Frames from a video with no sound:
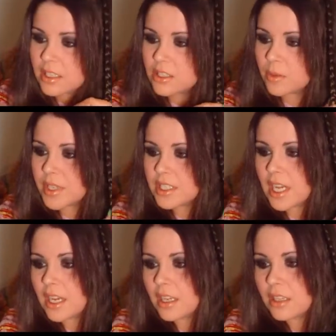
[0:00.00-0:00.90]
So I'm going to
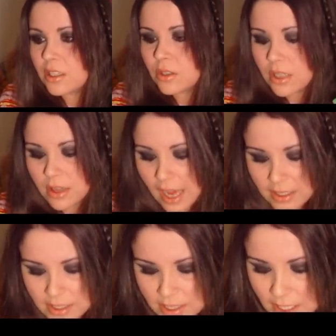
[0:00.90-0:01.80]
take a little
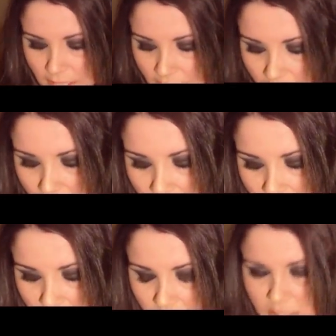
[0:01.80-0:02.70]
elastic
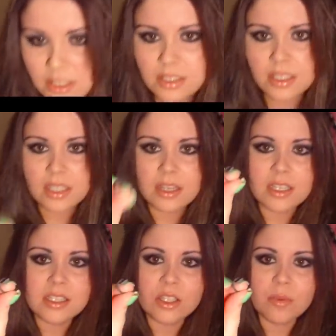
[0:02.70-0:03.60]
just like
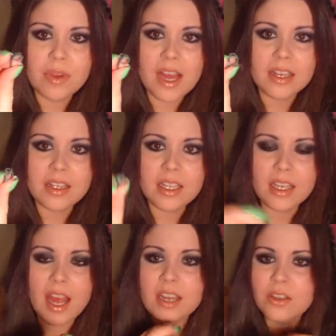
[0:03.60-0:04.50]
this little black thing
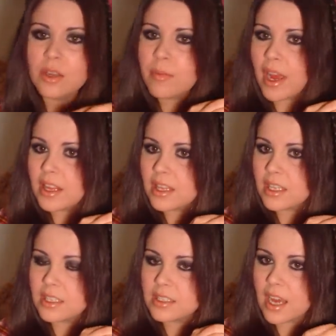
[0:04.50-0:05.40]
and you can buy
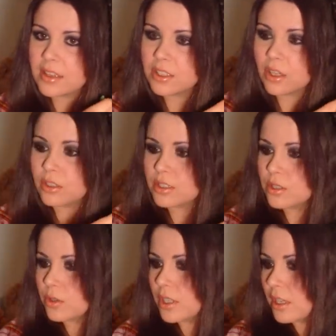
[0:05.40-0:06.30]
these at the dollar
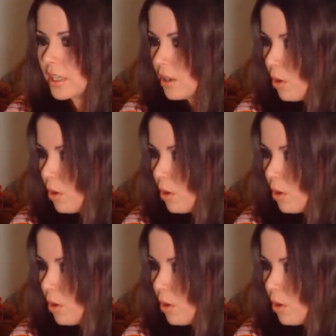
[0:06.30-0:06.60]
store like a